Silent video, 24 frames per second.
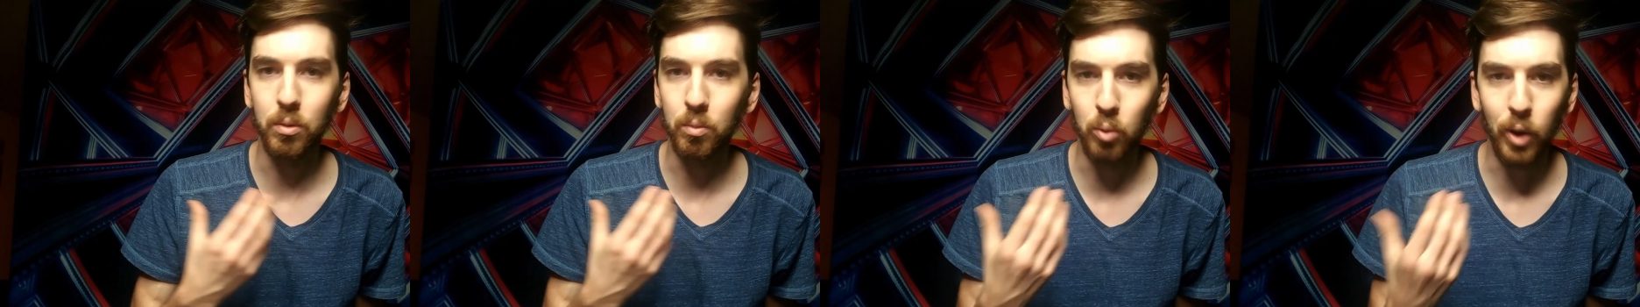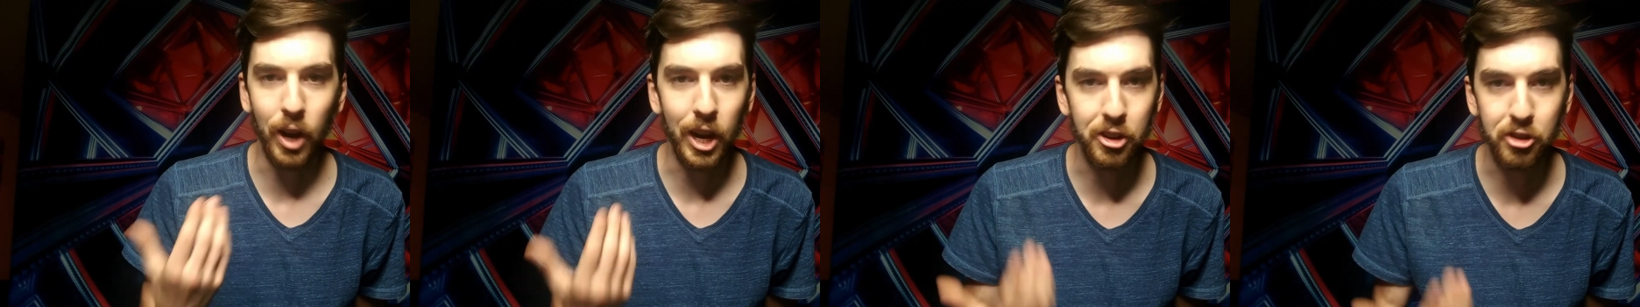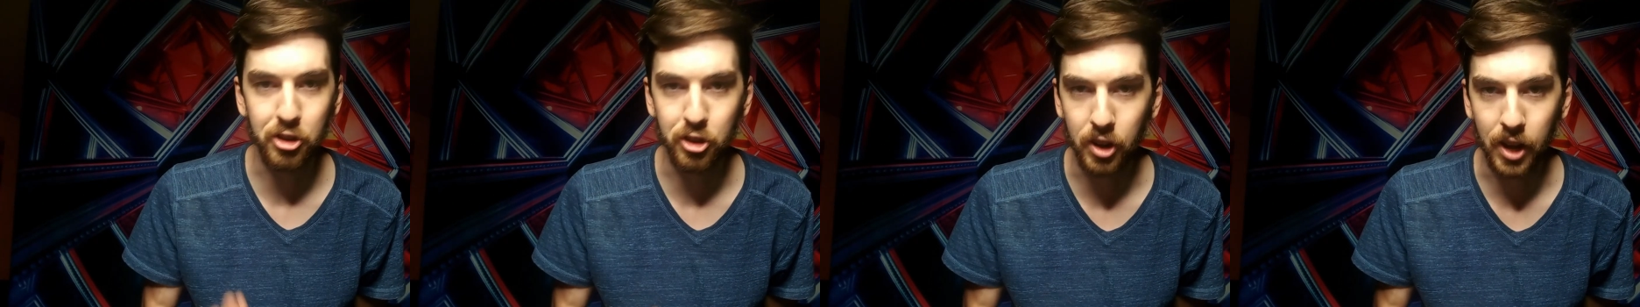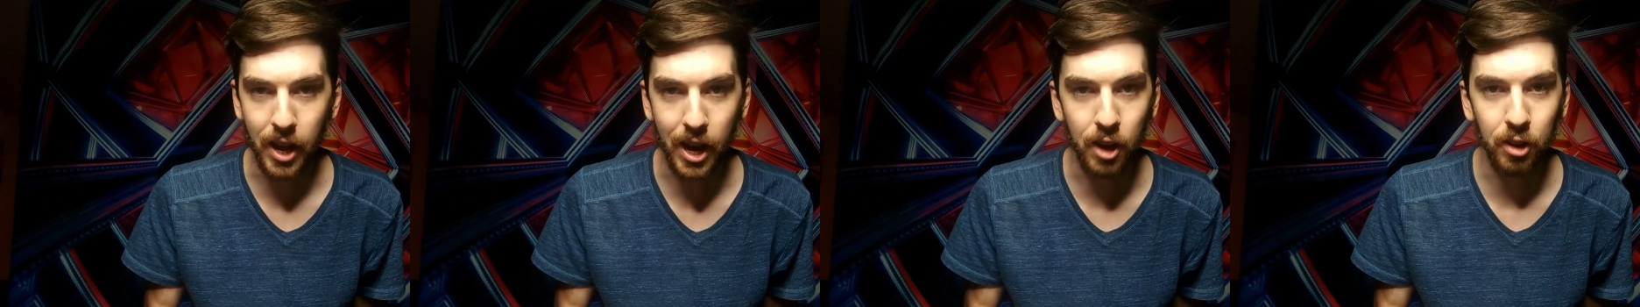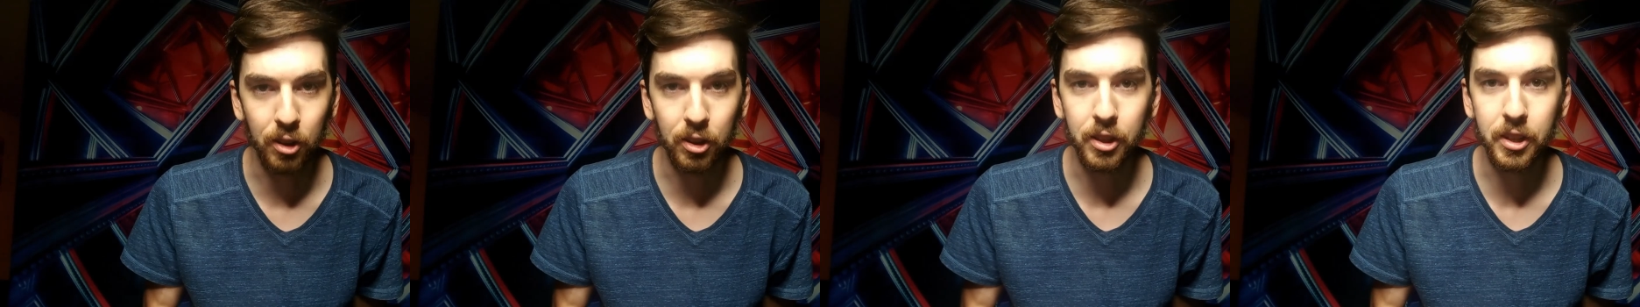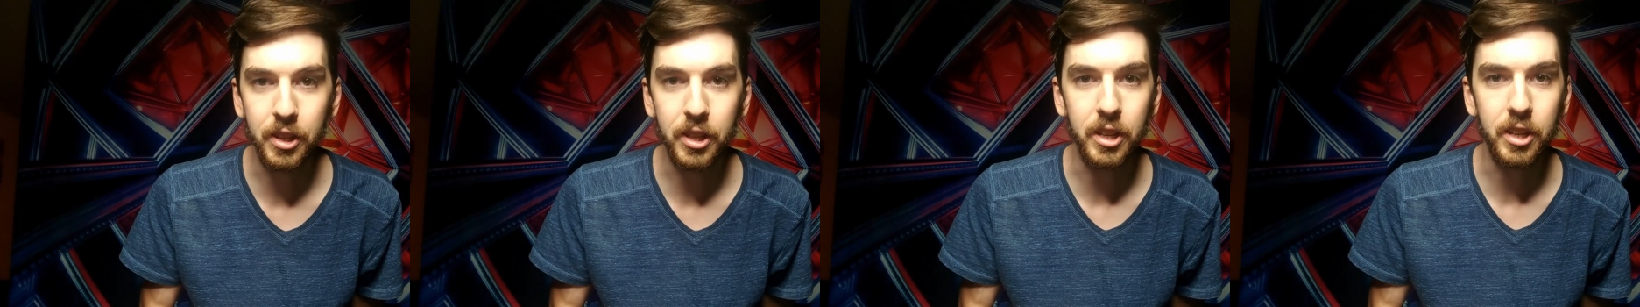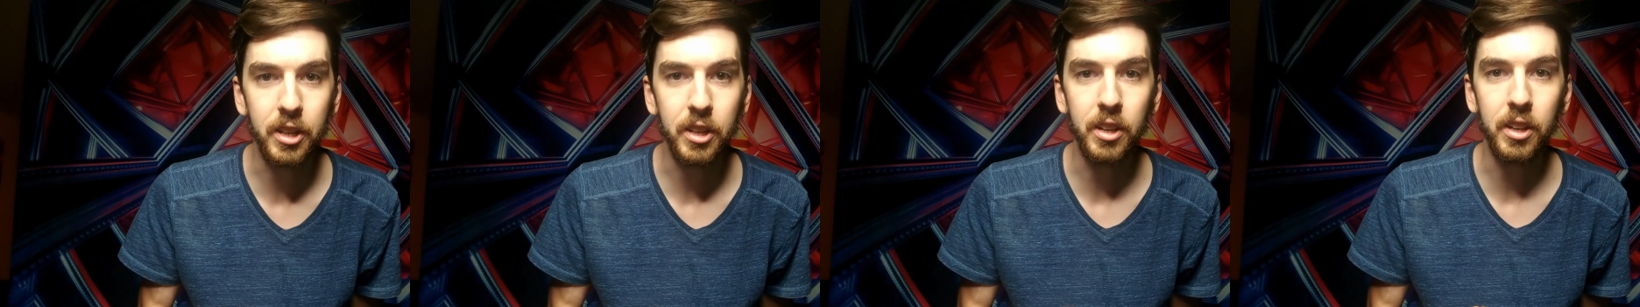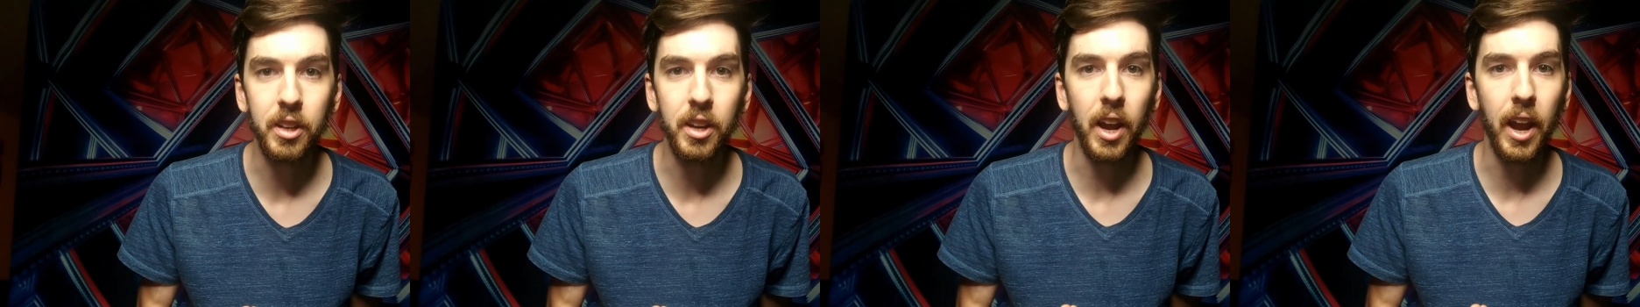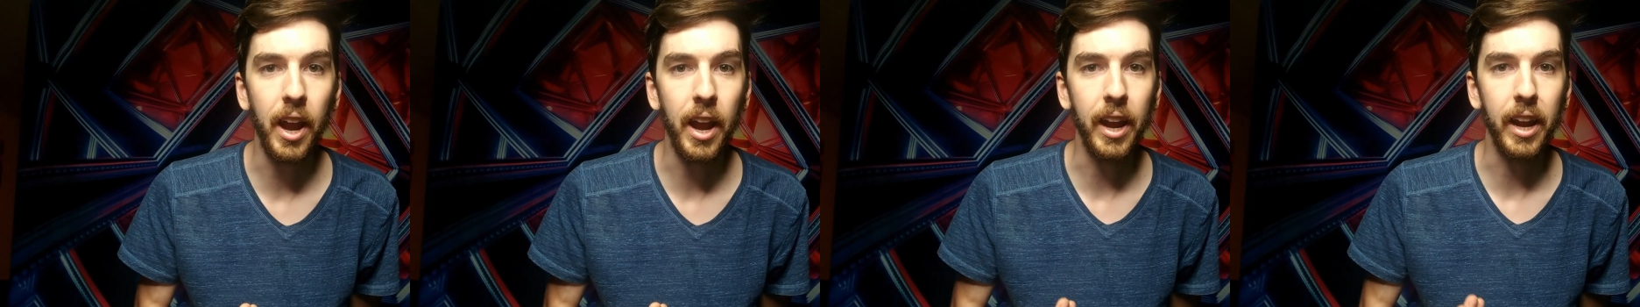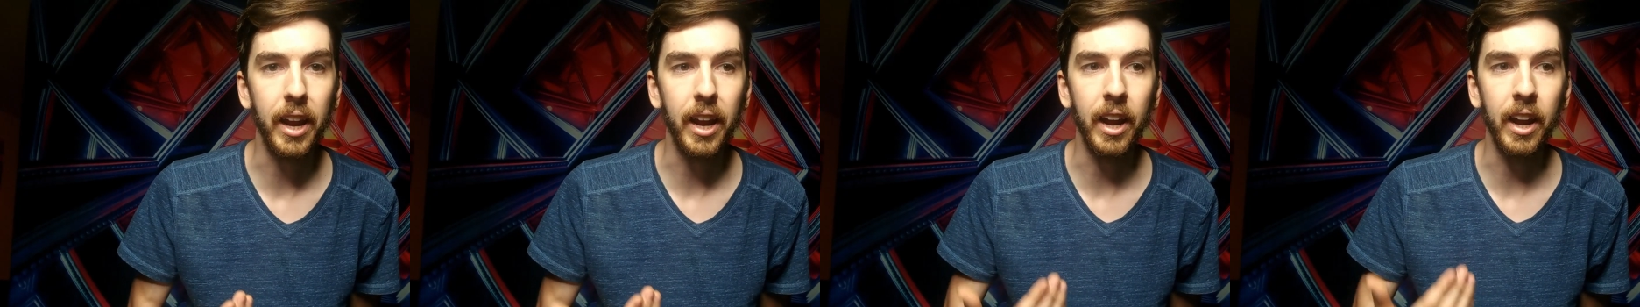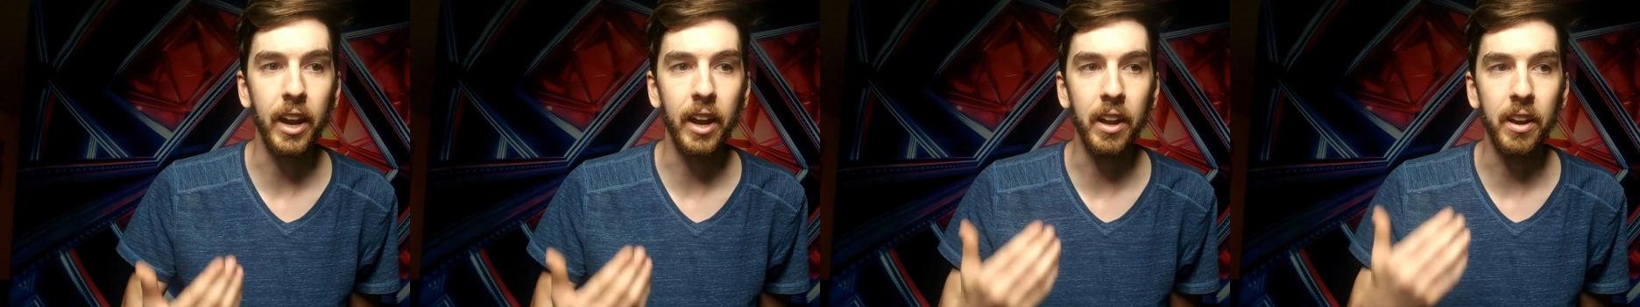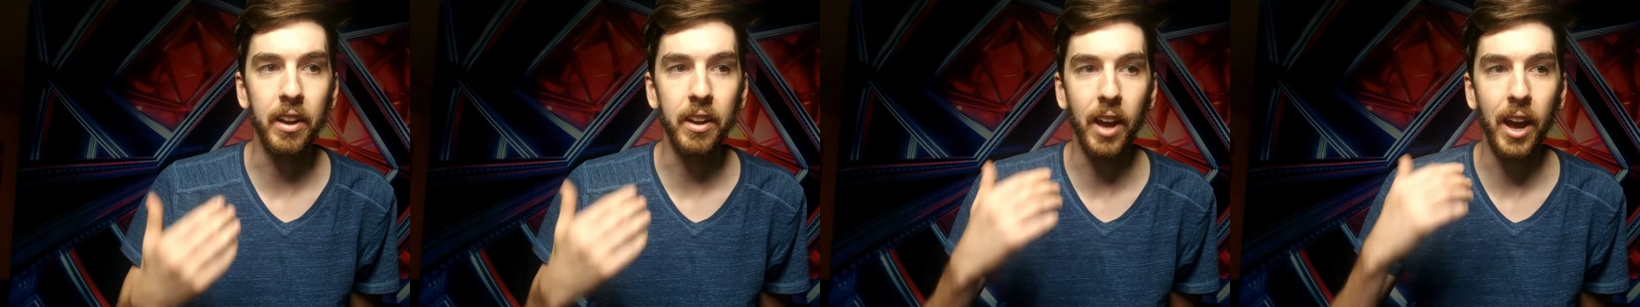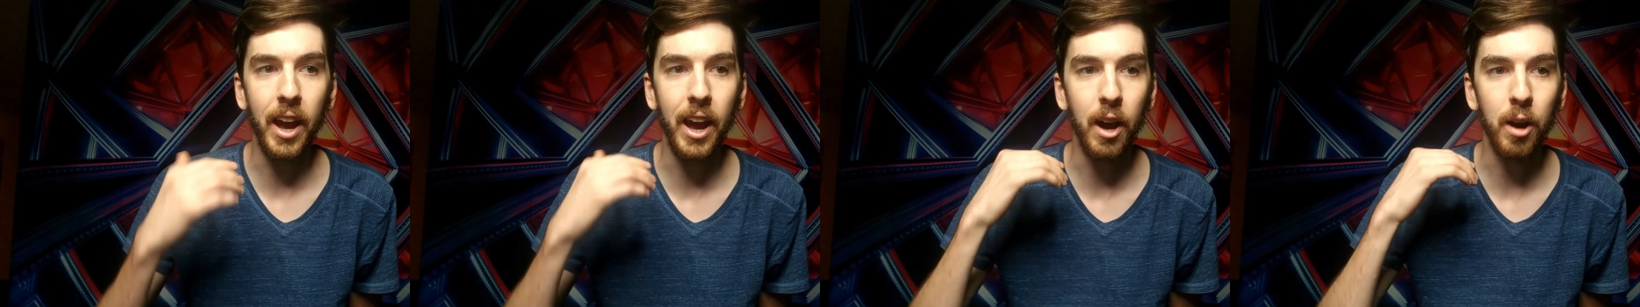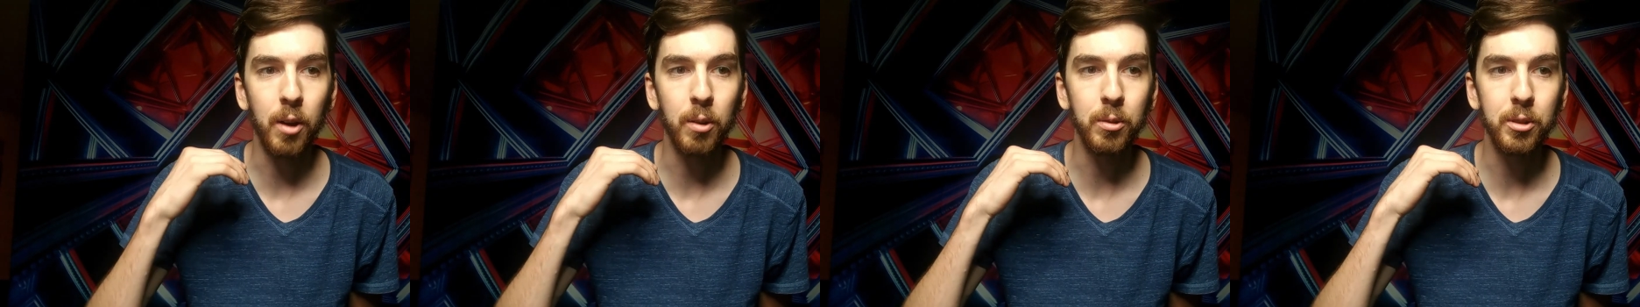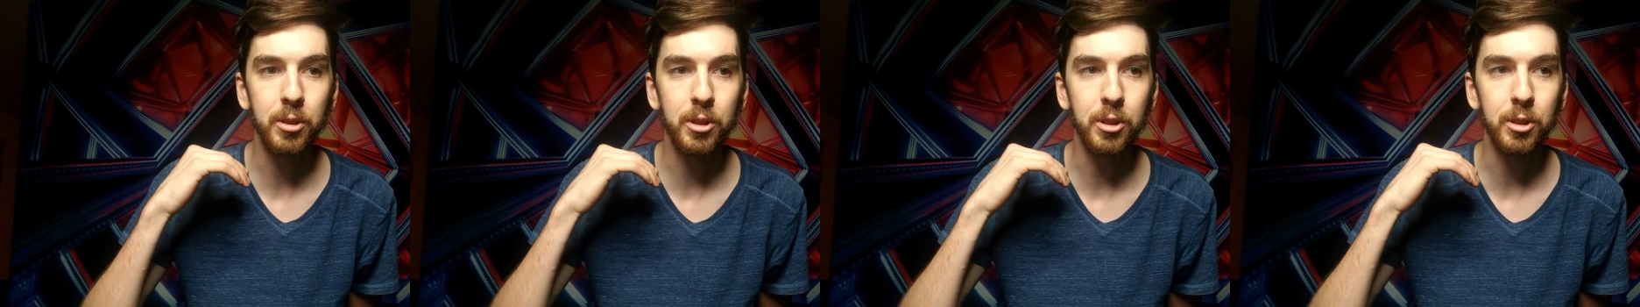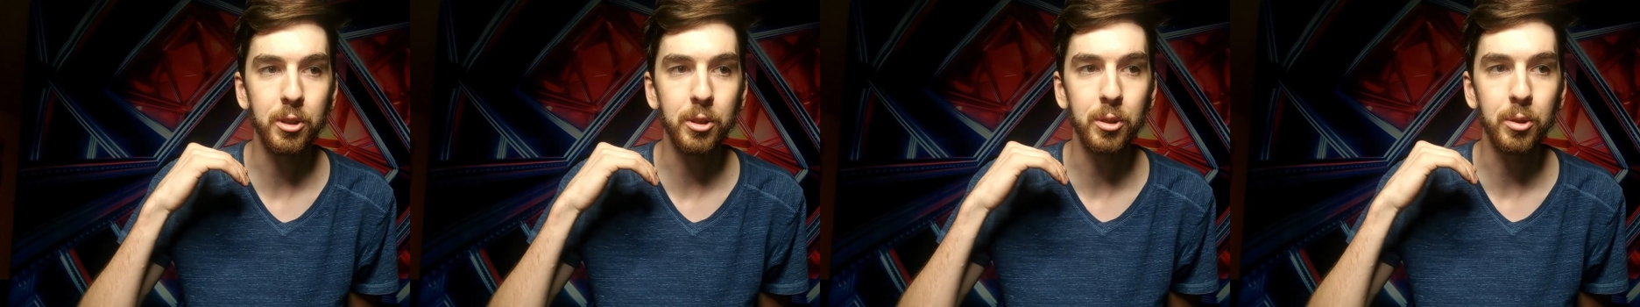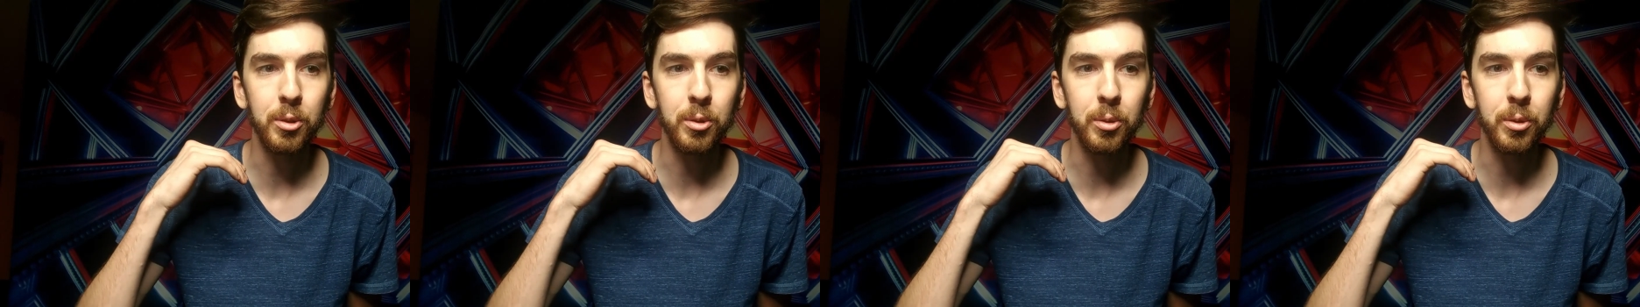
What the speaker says: rationality, and how to